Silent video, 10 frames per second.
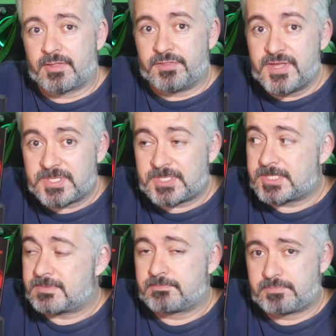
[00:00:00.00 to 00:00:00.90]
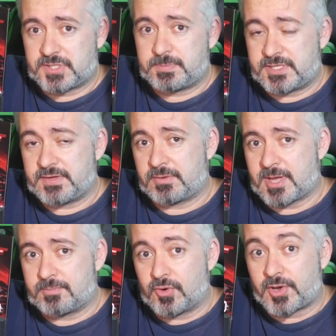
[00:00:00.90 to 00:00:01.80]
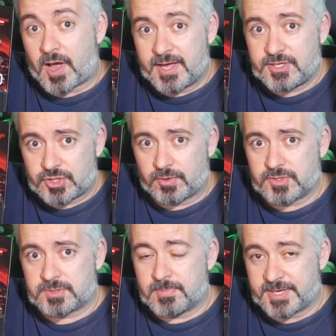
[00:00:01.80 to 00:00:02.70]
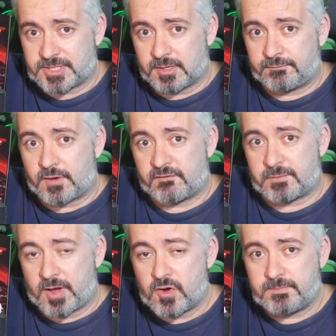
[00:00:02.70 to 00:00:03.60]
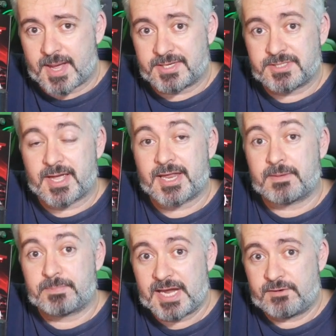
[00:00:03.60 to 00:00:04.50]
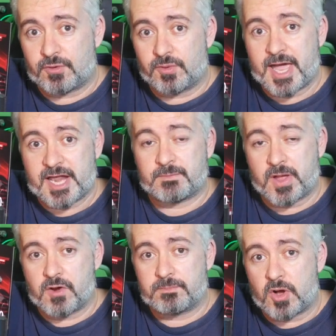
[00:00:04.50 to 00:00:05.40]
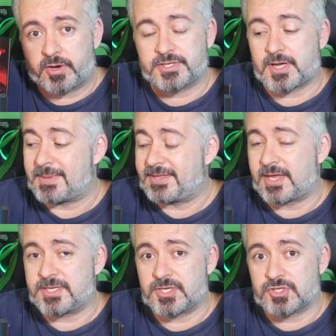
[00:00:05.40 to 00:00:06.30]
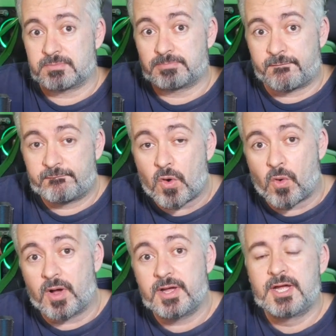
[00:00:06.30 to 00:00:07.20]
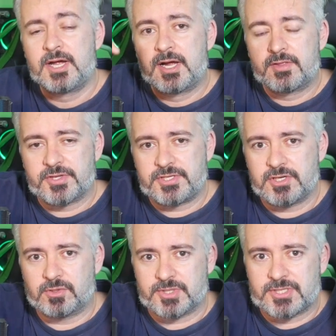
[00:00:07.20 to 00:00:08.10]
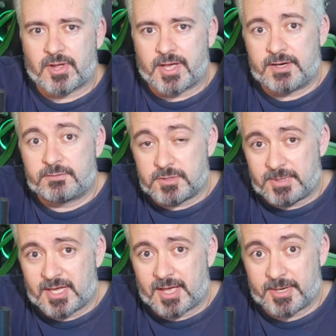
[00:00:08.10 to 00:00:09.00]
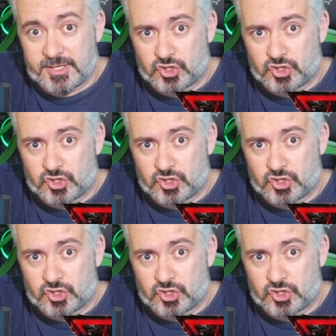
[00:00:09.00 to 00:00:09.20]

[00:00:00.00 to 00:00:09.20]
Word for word: this specific motherboard I chose myself off my own bat and I paid for out of my own pocket. I made that decision before the deal was signed to become a